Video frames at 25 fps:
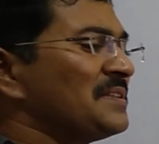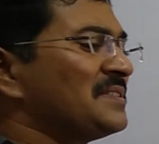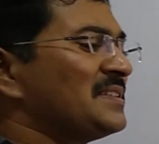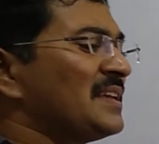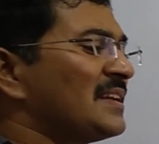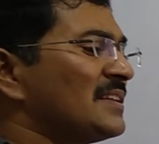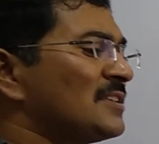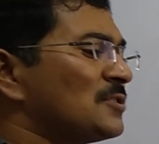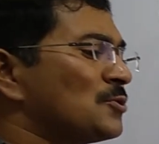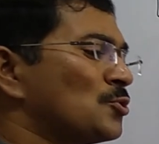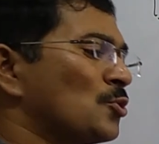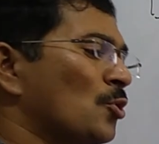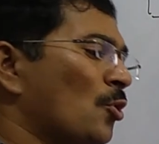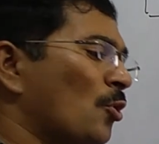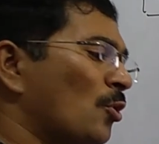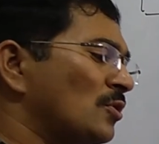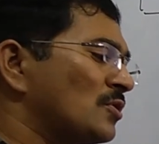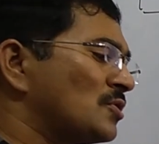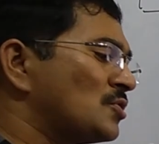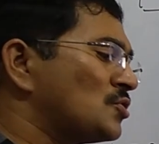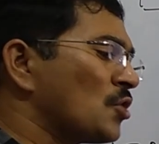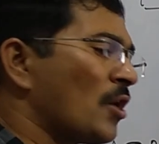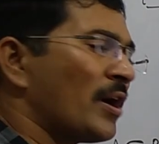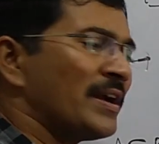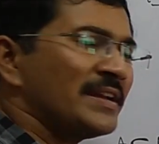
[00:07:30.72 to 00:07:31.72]
means there is
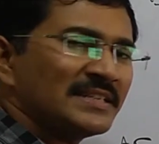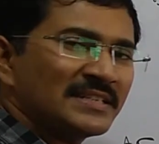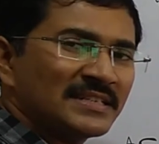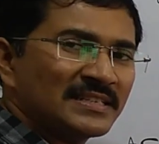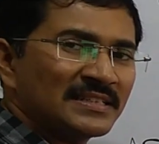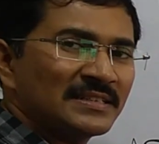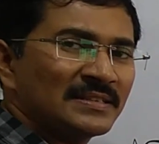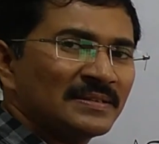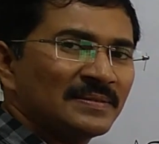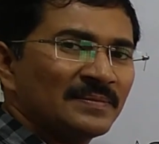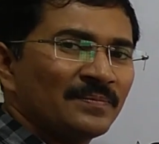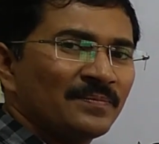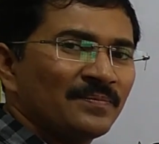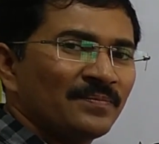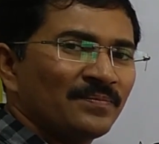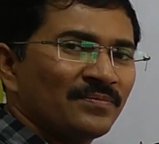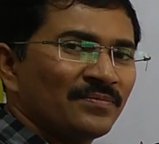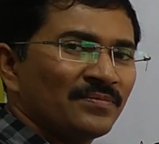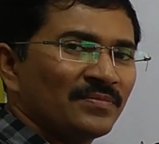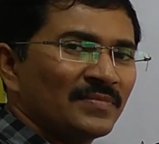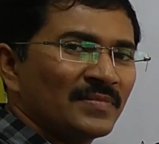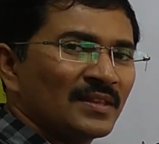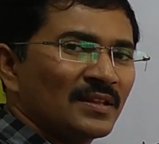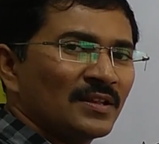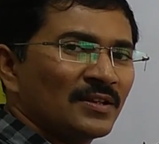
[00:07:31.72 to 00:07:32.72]
no joint.
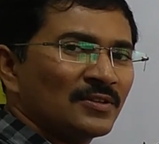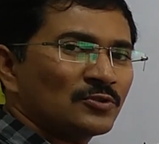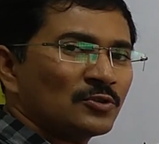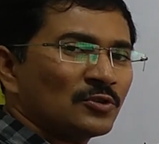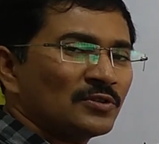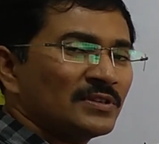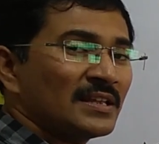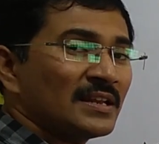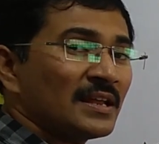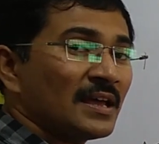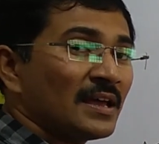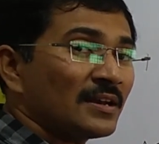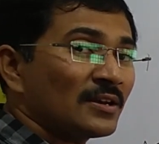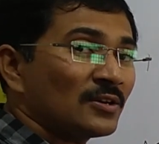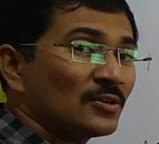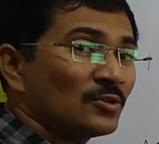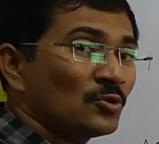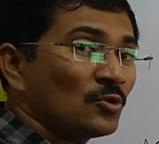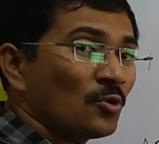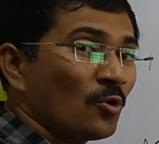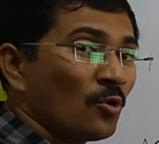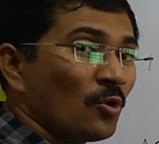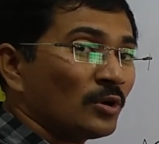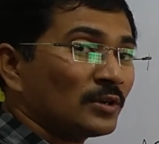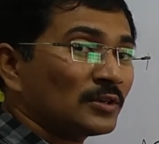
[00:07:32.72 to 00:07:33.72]
So there are
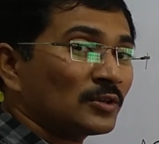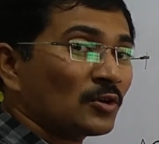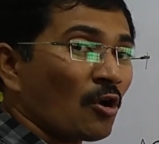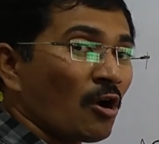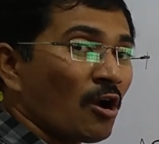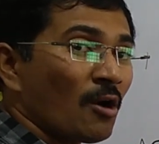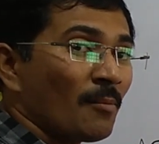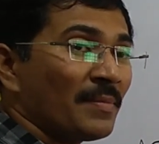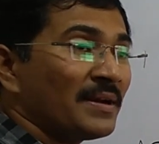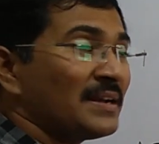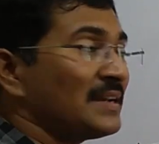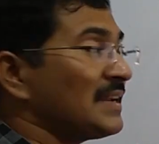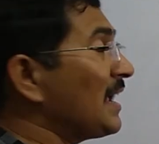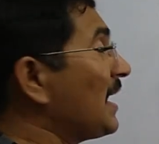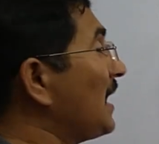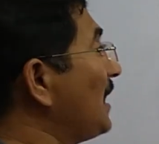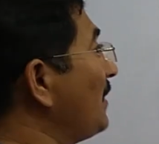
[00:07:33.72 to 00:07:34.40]
no common